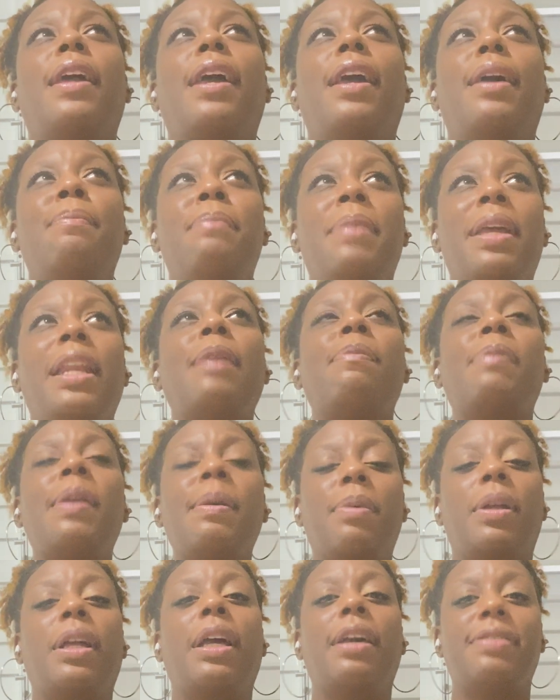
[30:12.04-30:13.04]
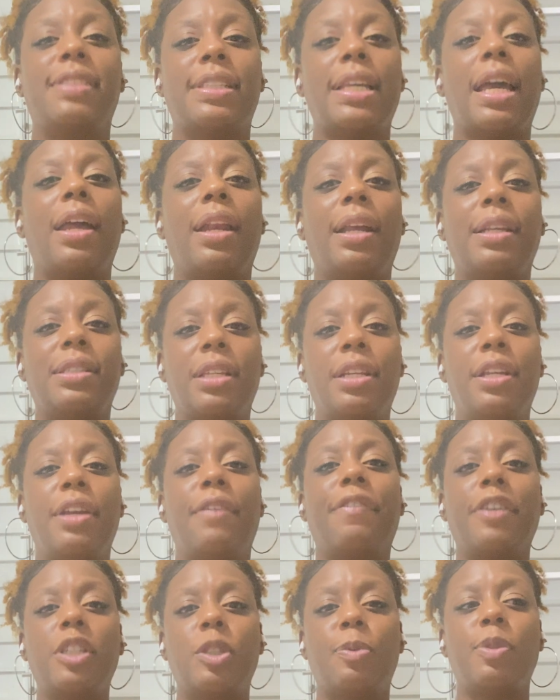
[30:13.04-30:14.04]
many people have said it's a
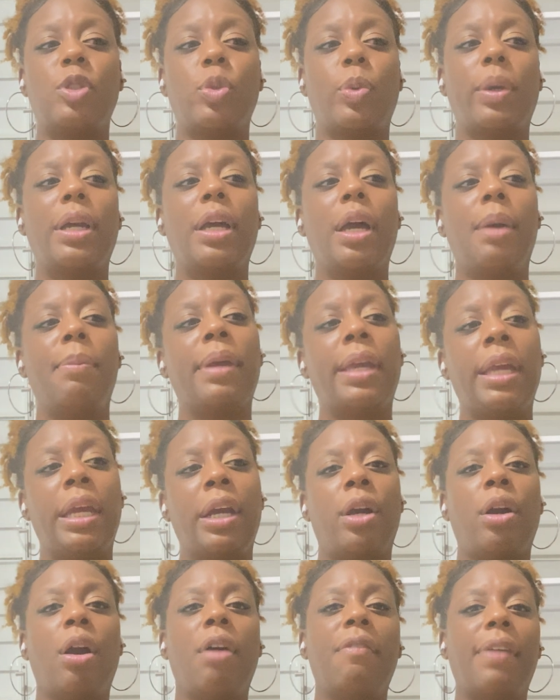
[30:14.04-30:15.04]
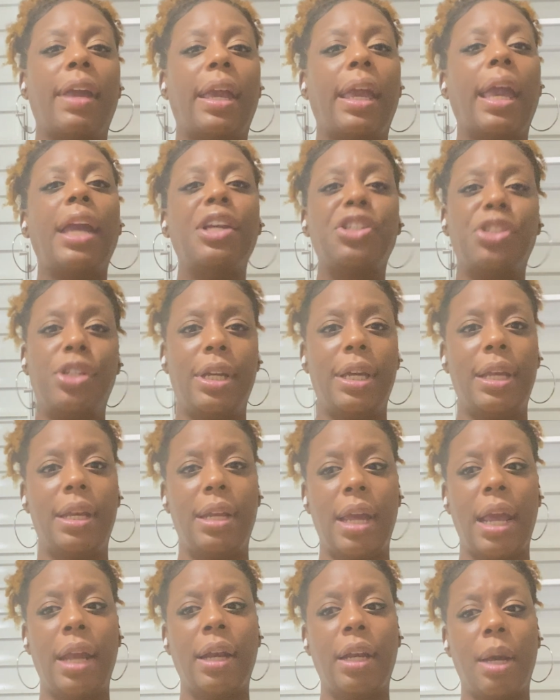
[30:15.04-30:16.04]
difference between coming here on vacation
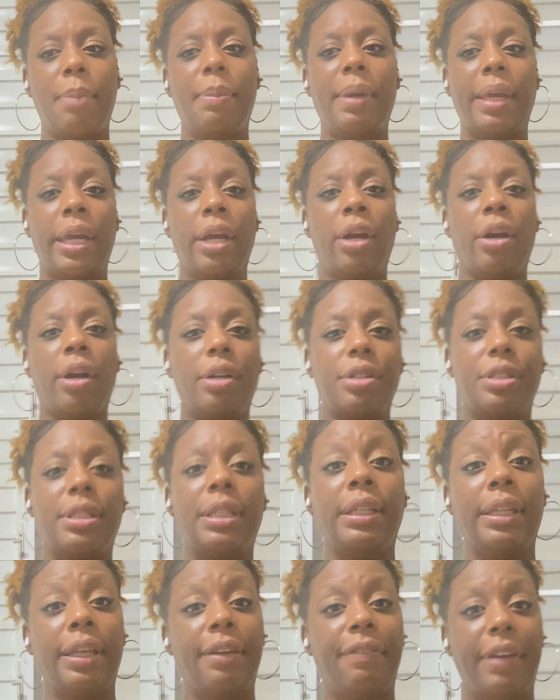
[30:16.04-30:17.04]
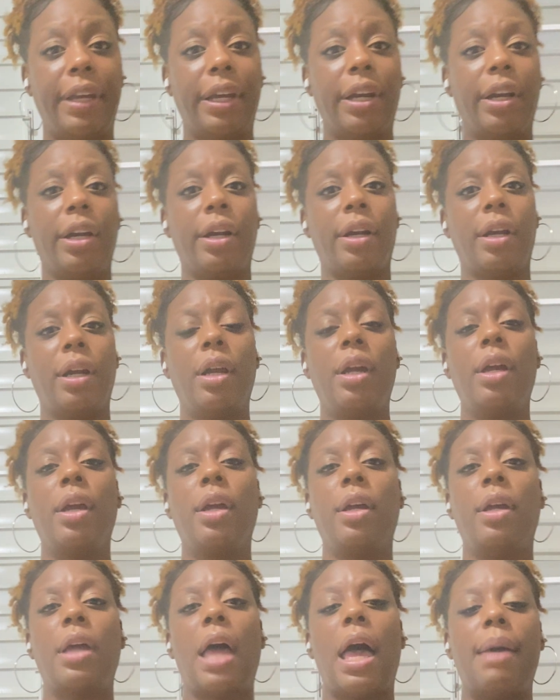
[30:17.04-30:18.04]
and coming here to live here.
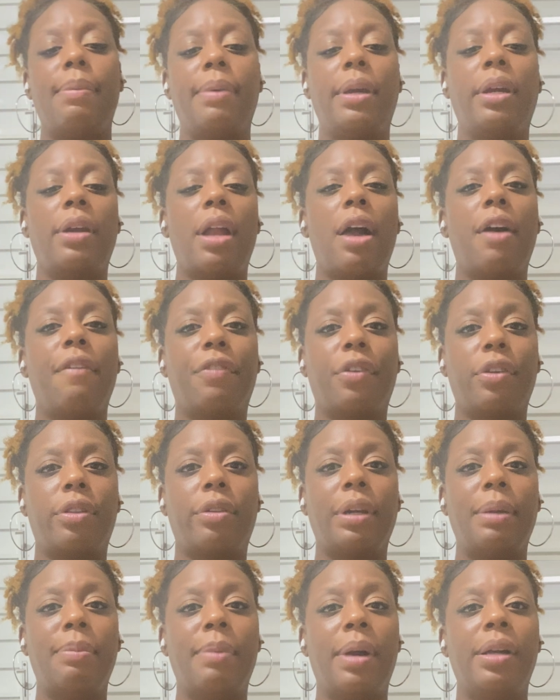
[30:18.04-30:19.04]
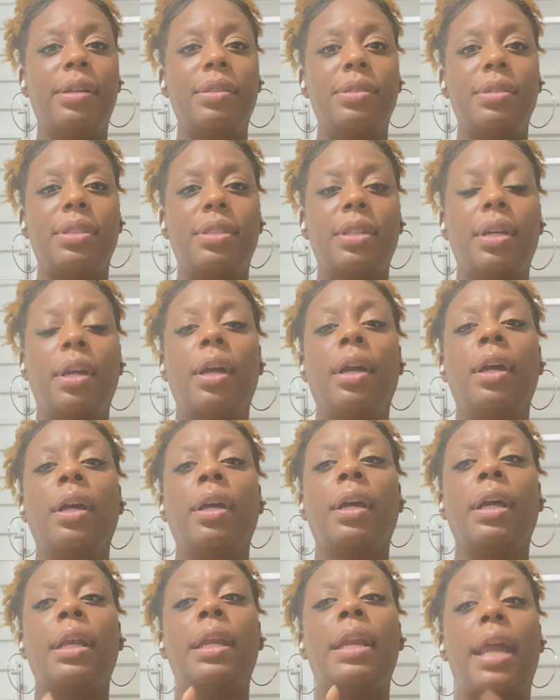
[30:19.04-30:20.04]
I'm here now for 3 months.
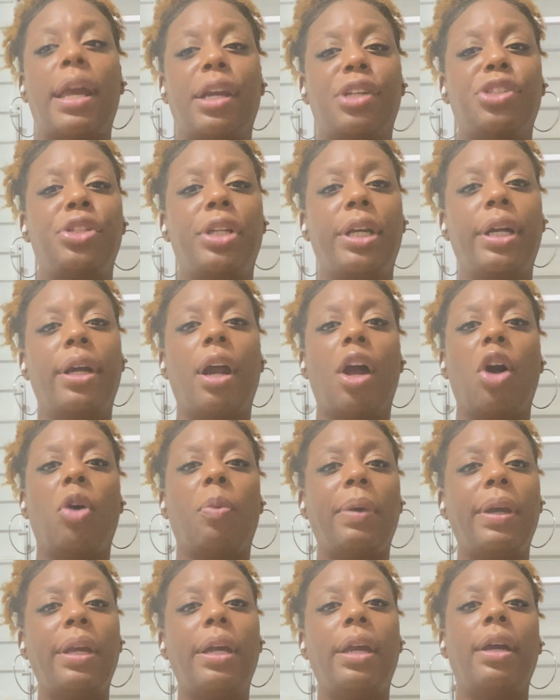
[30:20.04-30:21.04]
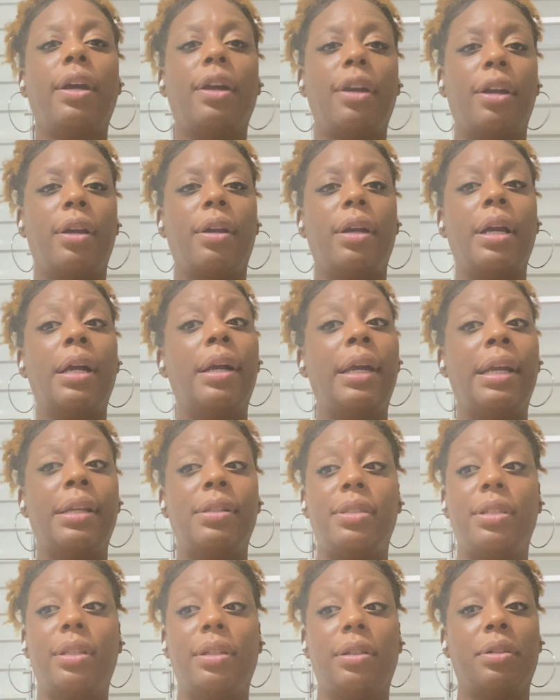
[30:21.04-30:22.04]
Next year, I'll be here
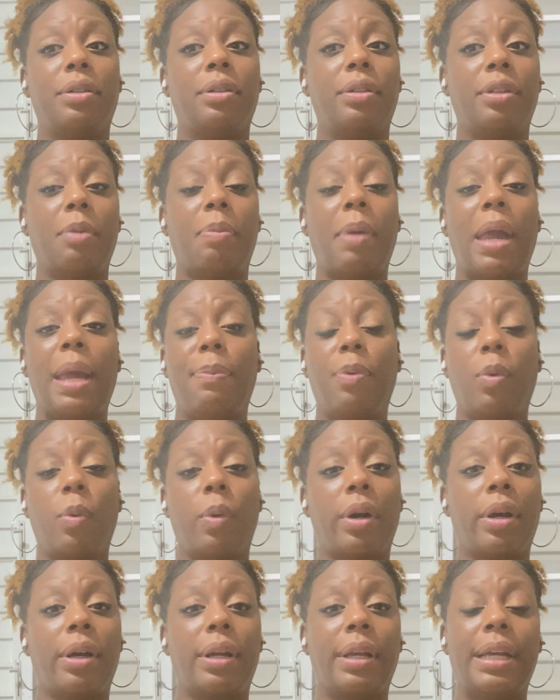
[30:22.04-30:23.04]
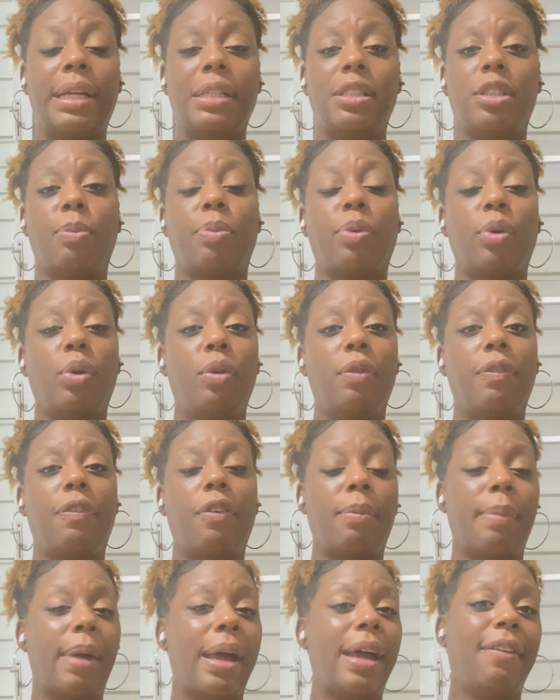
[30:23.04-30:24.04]
until the paperwork gets approved
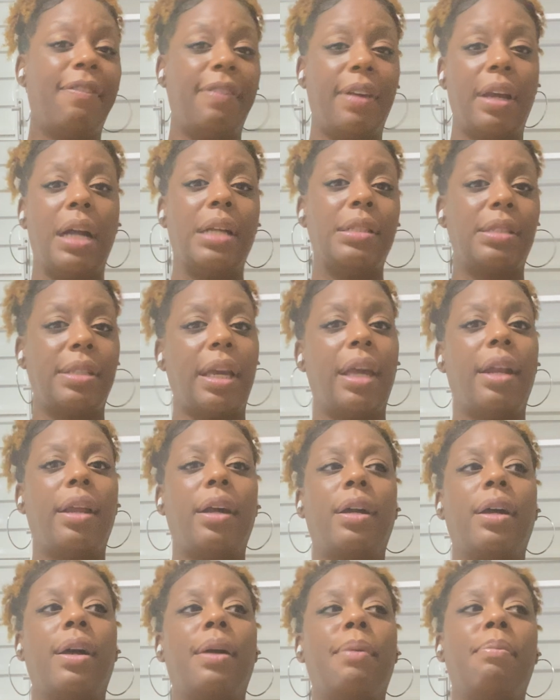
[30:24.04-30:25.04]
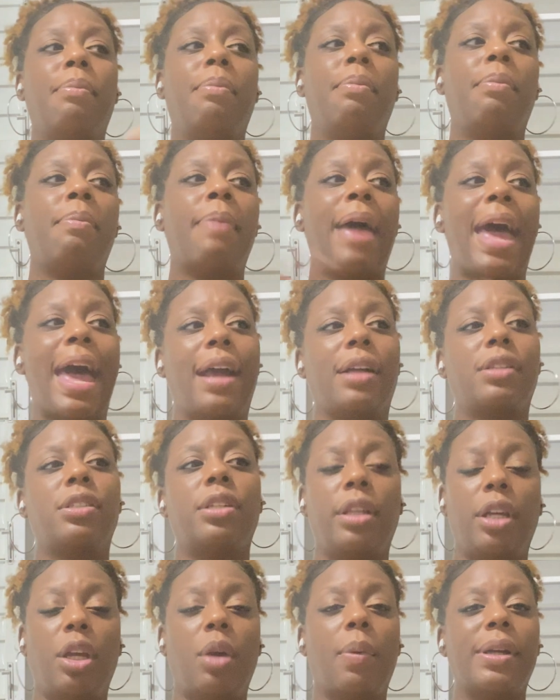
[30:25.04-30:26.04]
for my fiance to come back to
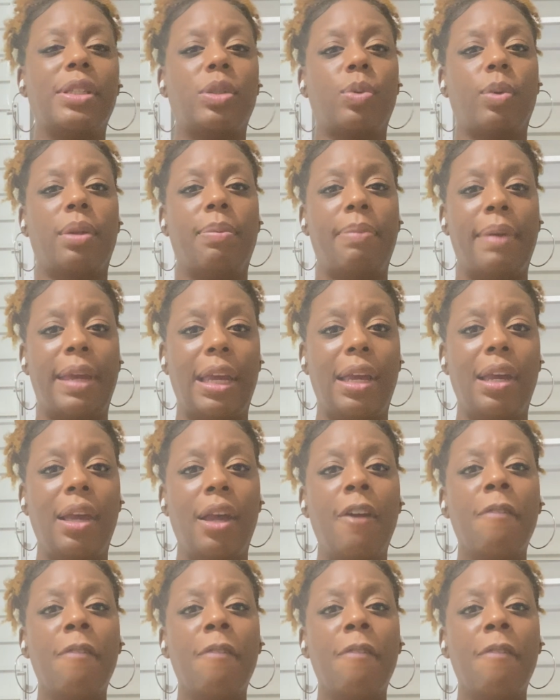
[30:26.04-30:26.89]
the U.S. with me.